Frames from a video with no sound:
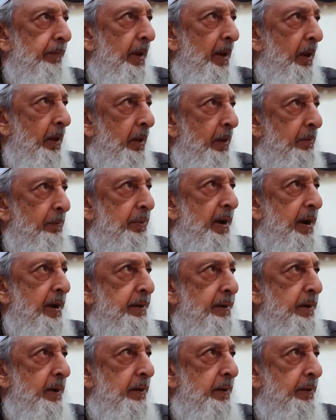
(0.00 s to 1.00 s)
the
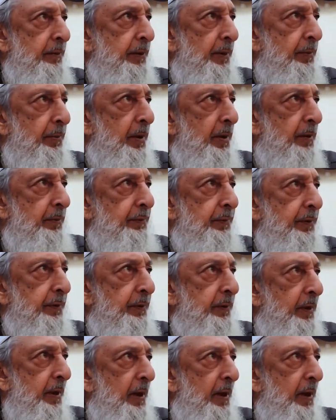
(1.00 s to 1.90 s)
companion of the Prophet,